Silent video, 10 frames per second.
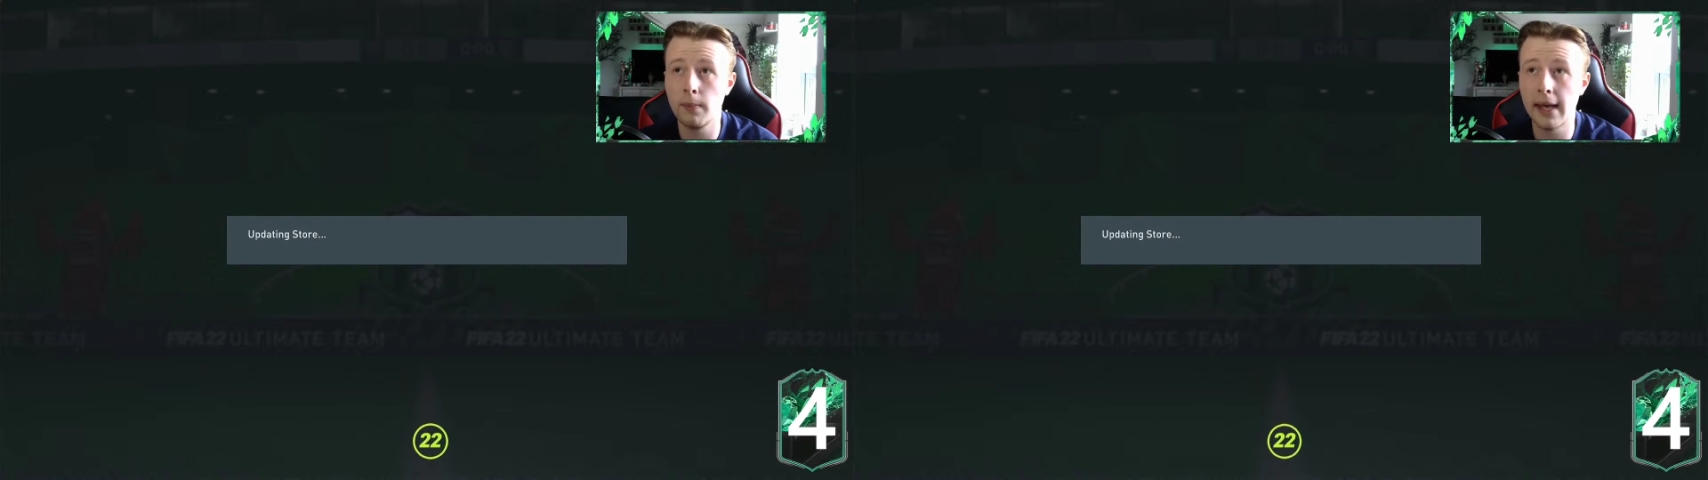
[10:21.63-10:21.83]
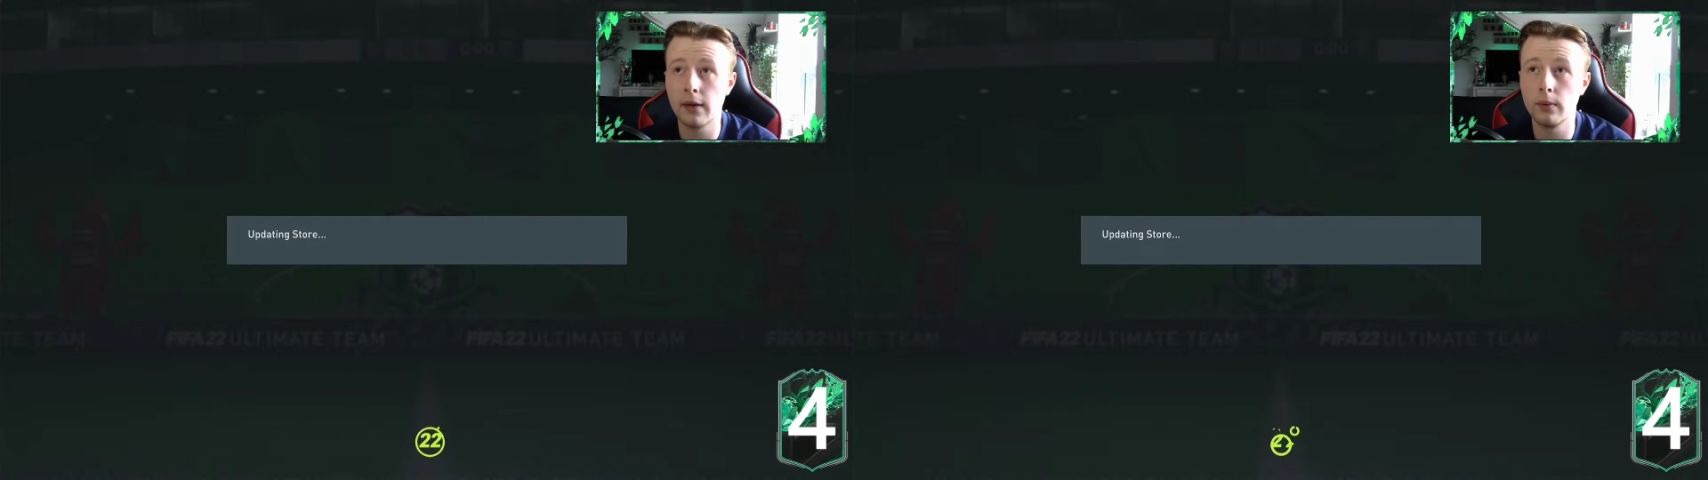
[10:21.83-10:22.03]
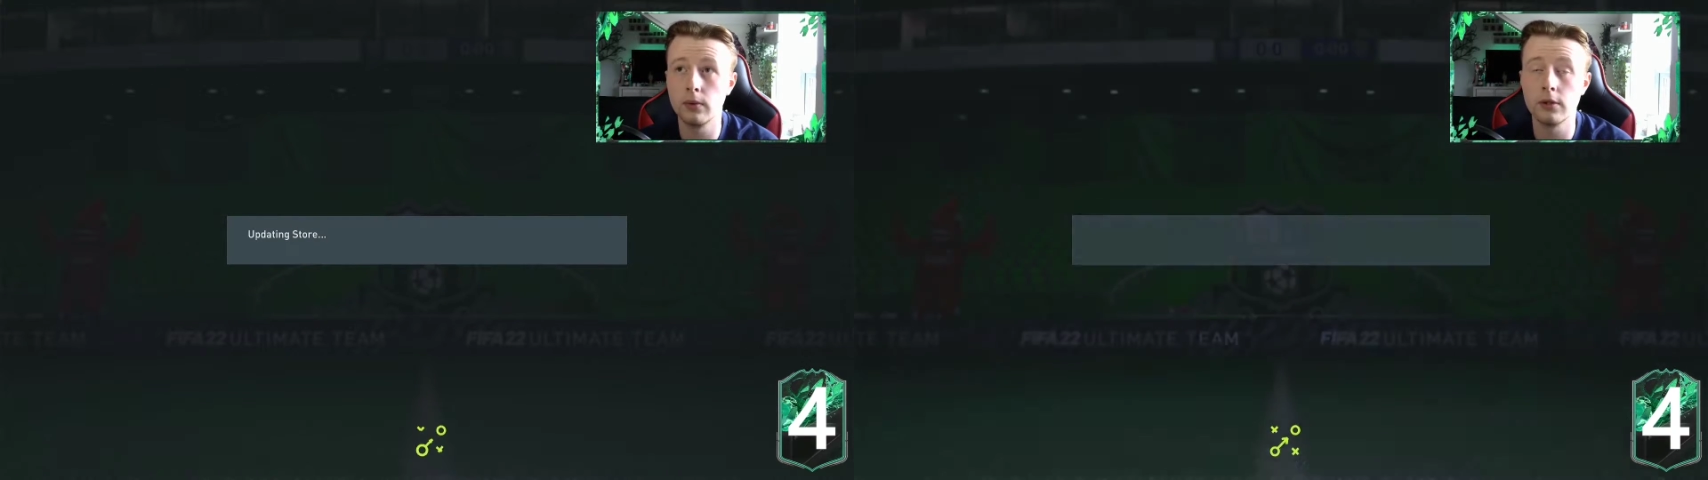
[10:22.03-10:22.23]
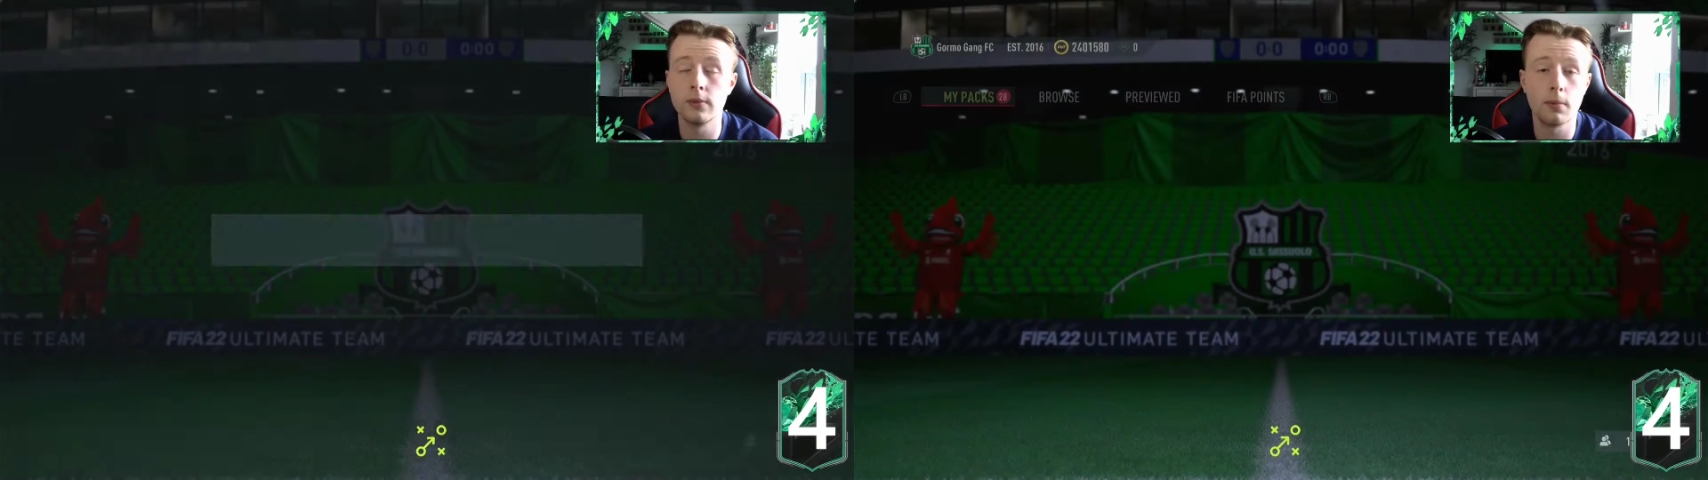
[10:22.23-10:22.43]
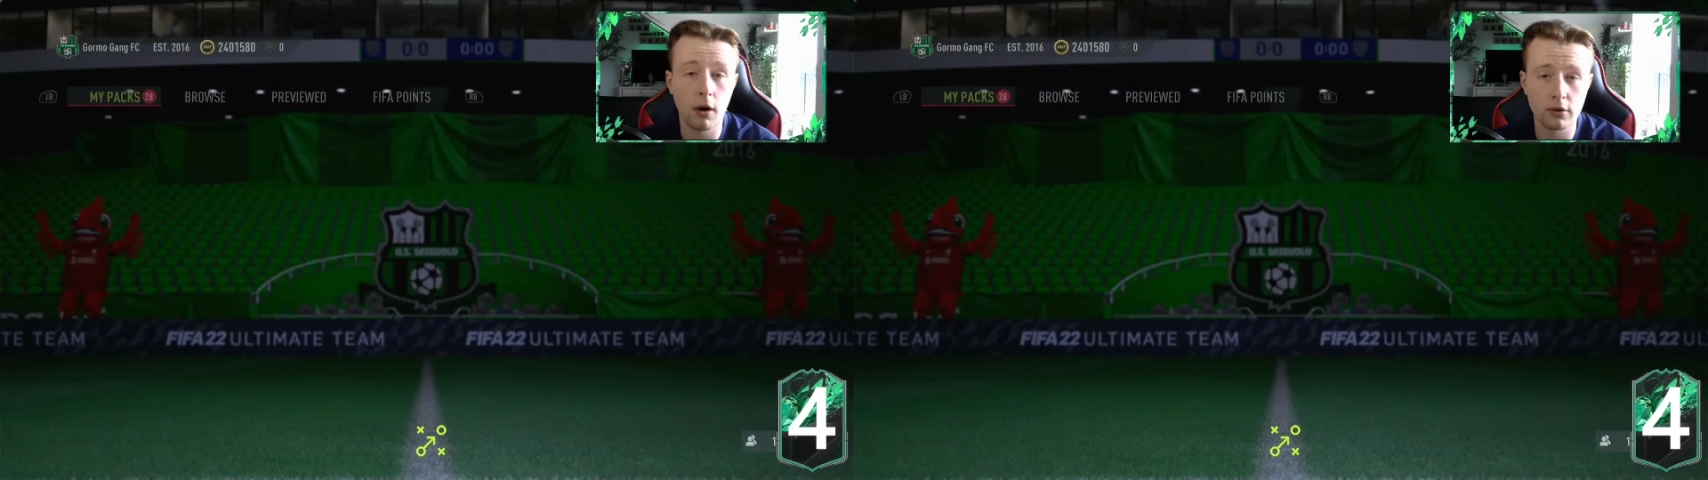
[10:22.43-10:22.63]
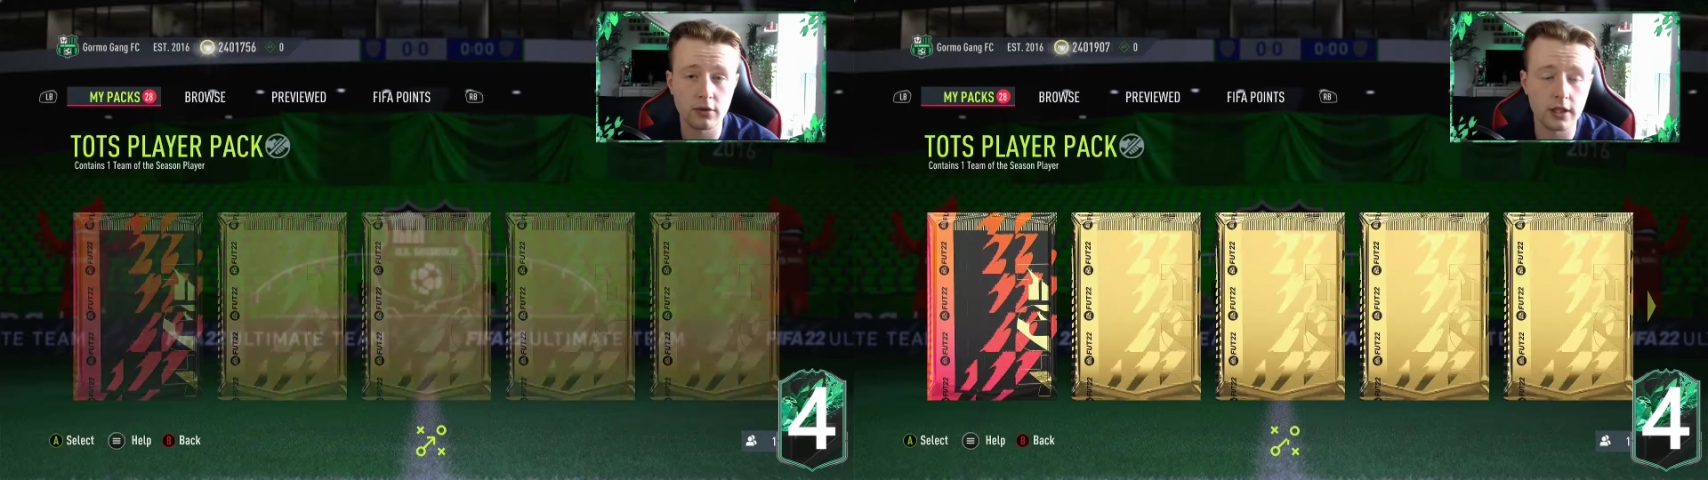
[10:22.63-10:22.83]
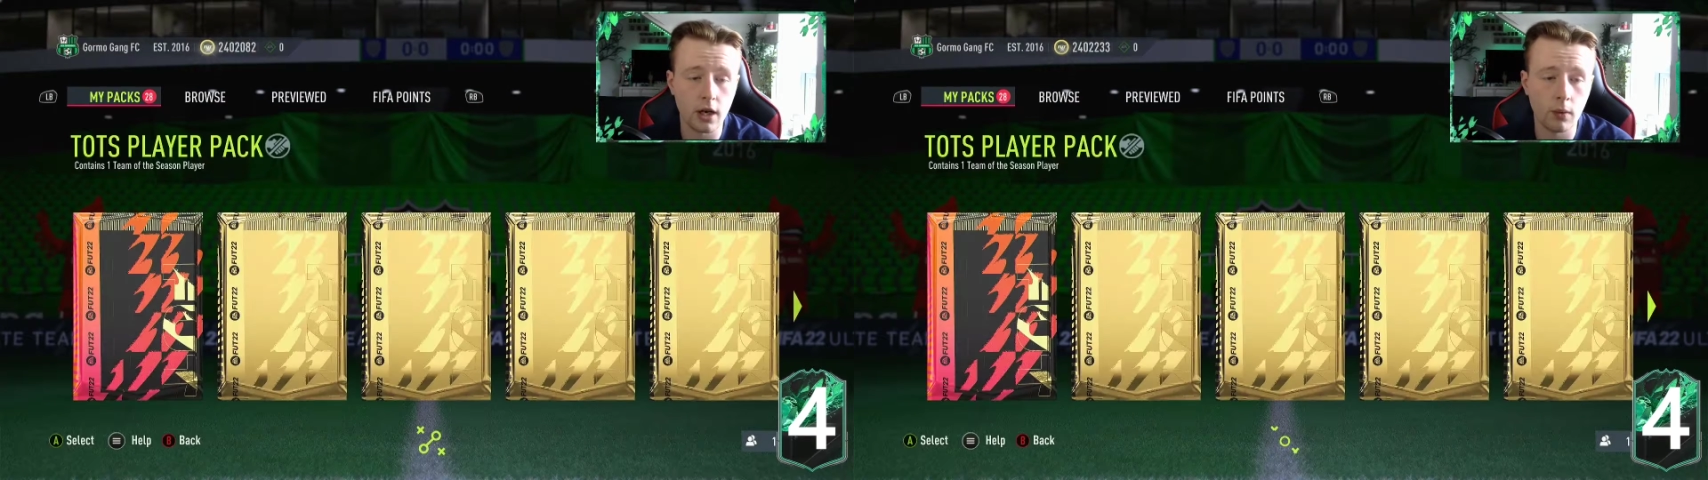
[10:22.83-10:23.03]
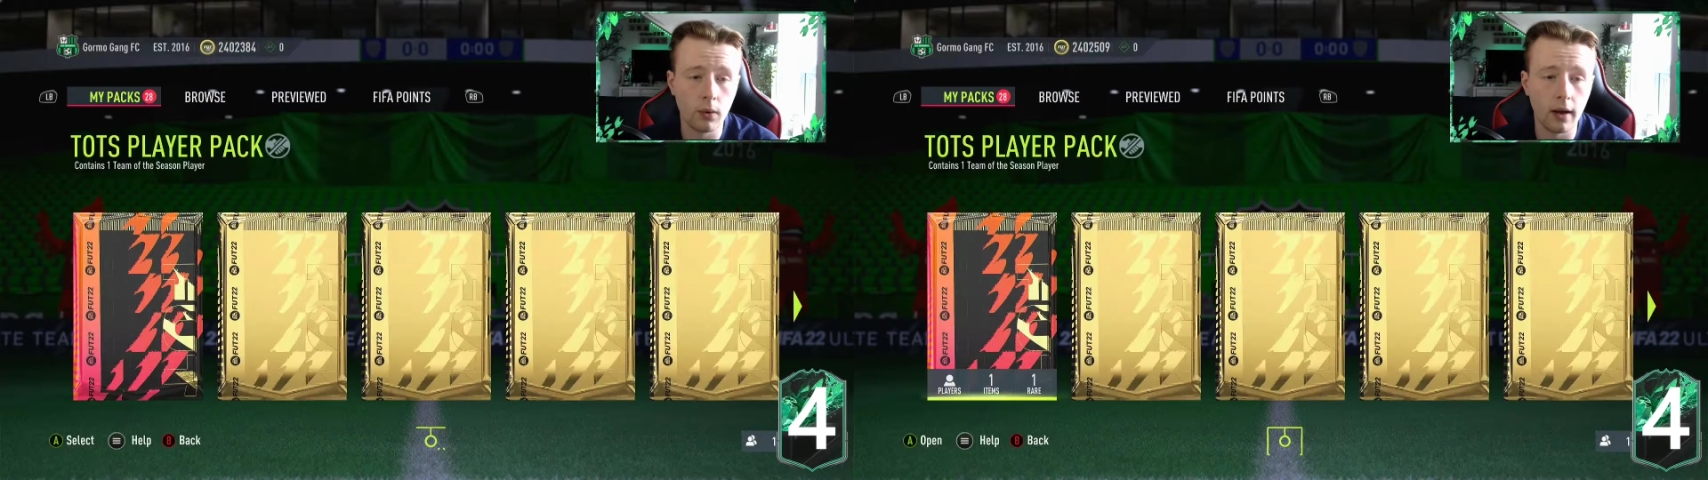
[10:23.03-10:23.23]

pick we will do in tomorrow's video,